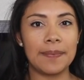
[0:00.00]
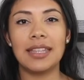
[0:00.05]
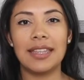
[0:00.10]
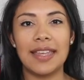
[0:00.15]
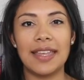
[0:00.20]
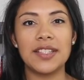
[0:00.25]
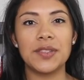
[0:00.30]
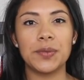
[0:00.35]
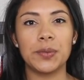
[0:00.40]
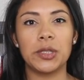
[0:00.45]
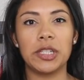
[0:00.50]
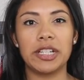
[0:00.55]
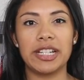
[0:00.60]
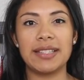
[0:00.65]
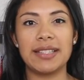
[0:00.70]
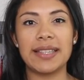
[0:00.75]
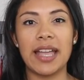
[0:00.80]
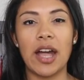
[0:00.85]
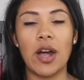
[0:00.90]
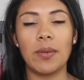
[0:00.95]
The next word
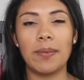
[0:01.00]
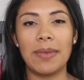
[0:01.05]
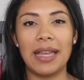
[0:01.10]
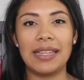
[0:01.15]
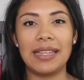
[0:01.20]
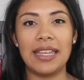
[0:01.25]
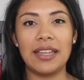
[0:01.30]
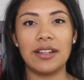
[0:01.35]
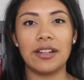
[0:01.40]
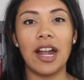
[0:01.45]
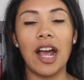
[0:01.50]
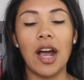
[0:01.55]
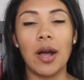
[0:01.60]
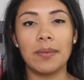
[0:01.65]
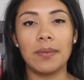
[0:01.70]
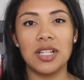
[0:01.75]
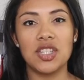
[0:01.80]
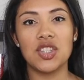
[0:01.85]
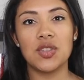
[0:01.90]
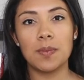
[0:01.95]
is how many or how
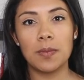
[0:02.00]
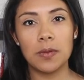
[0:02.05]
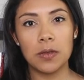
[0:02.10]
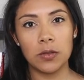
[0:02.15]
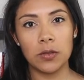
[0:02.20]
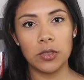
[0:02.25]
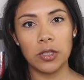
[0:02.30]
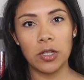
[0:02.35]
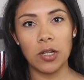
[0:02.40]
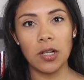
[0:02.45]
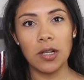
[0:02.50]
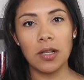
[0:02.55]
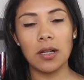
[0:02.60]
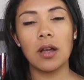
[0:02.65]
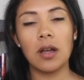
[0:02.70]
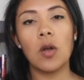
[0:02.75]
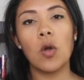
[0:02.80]
much plural.